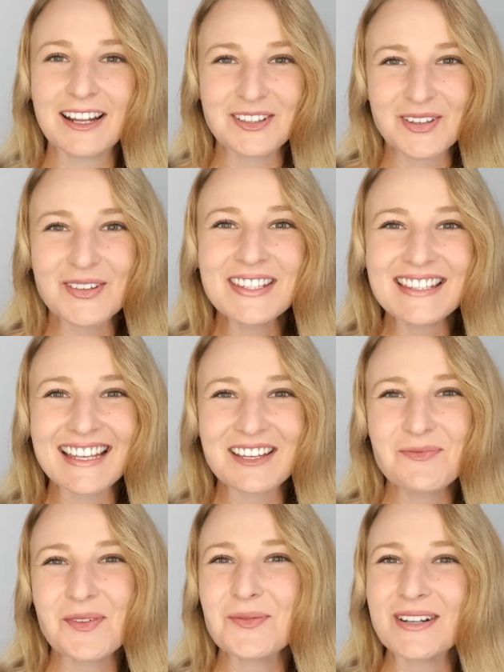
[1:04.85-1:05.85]
and use
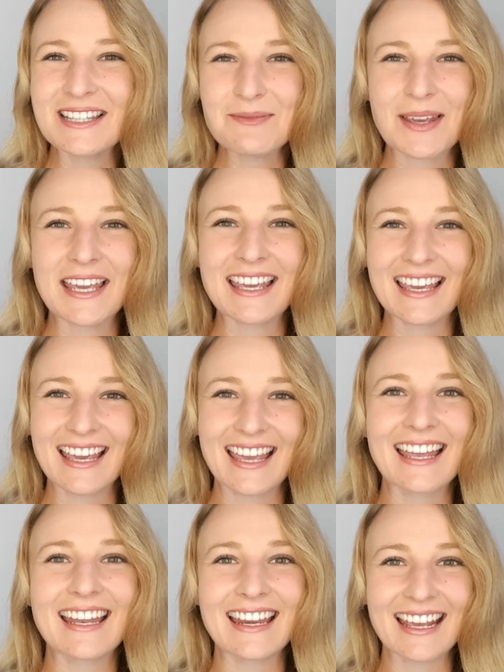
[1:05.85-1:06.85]
them when speaking
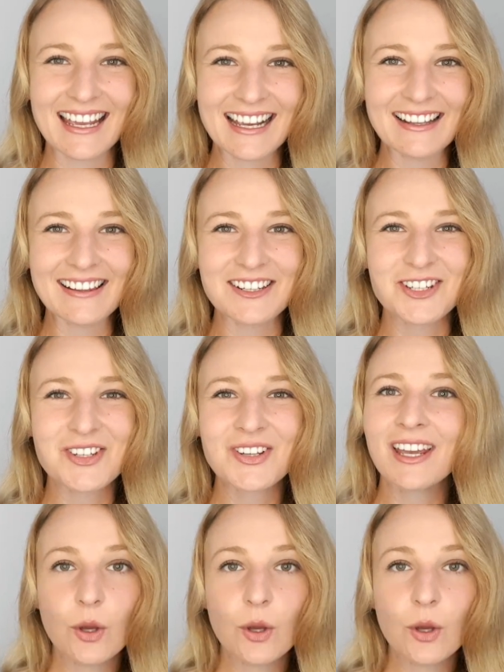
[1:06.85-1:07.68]
in English.